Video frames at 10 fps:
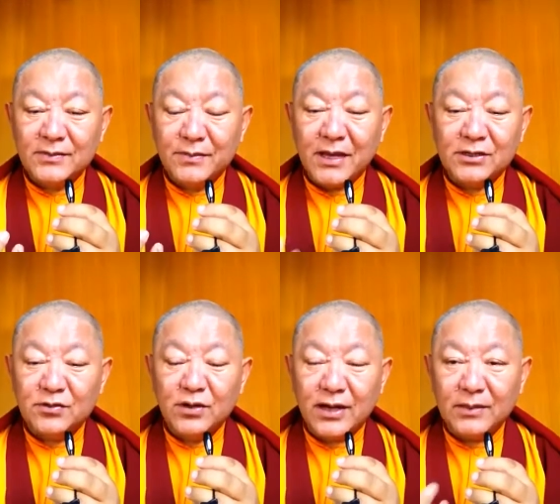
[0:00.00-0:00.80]

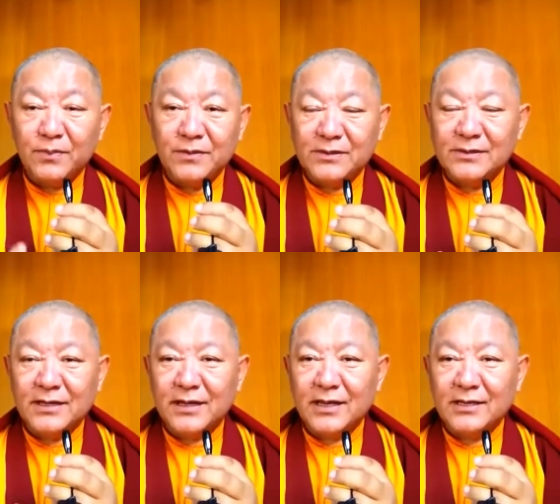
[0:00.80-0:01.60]
meant to help me.
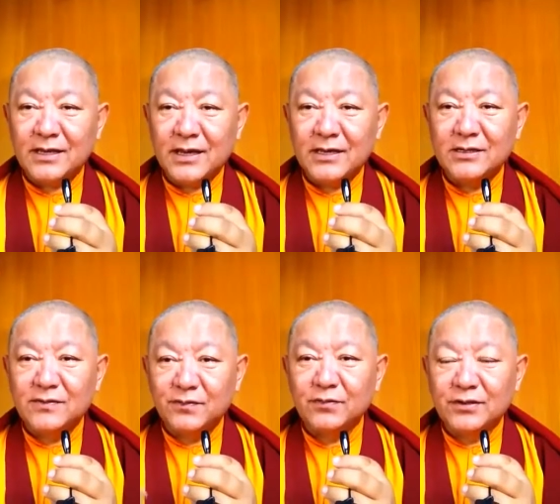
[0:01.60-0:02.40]
Say, like I
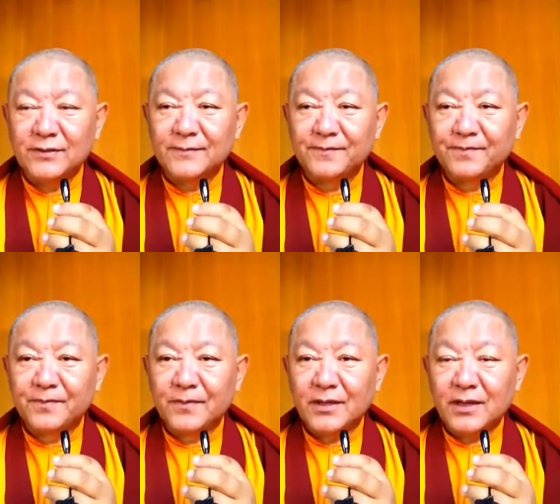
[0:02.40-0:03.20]
eat food,
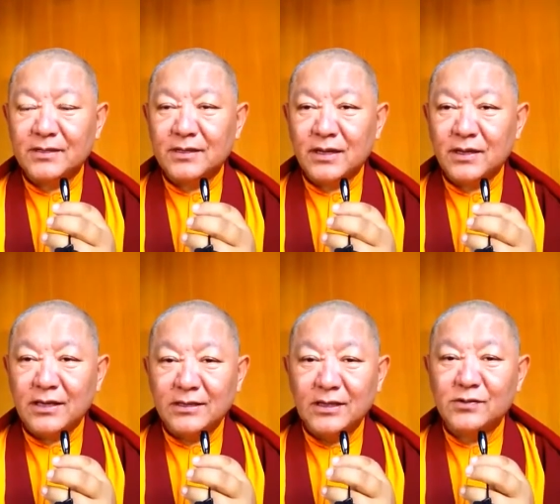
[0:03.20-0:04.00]
and
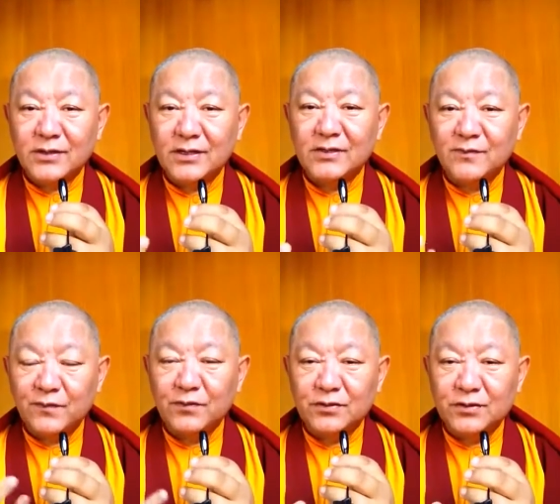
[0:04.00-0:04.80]
I need to eat
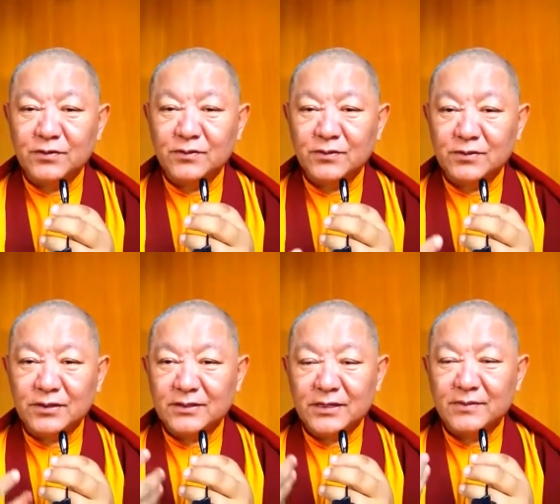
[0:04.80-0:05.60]
food to
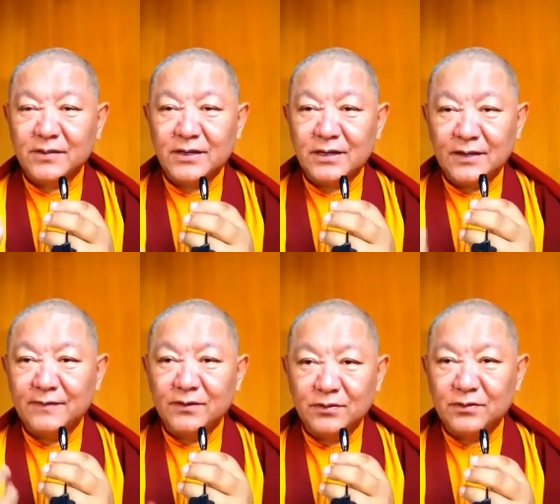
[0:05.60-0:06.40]
sustain my
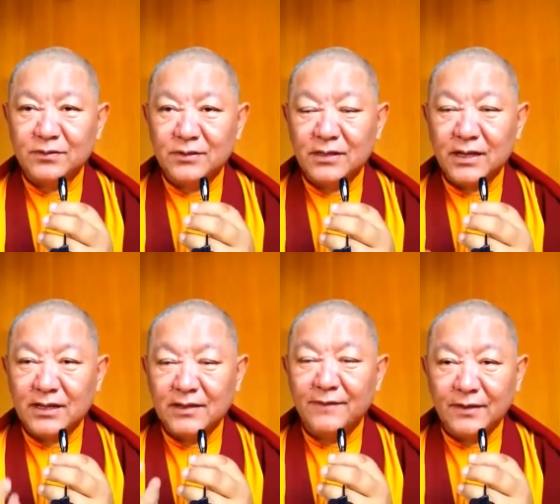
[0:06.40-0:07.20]
livelihood,
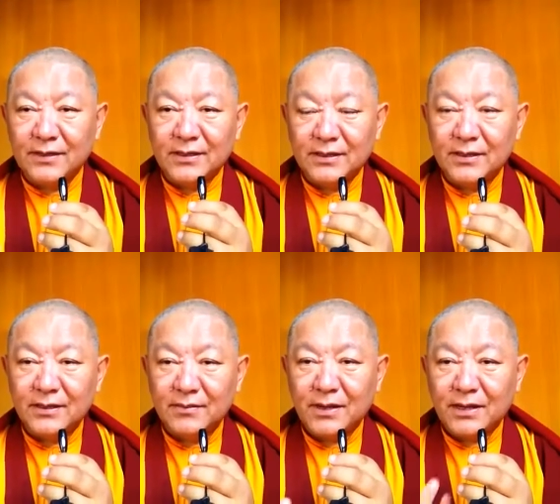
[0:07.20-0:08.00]
living
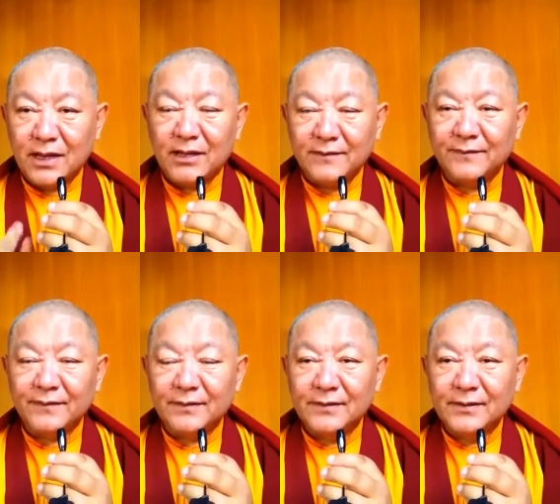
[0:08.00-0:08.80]
my life.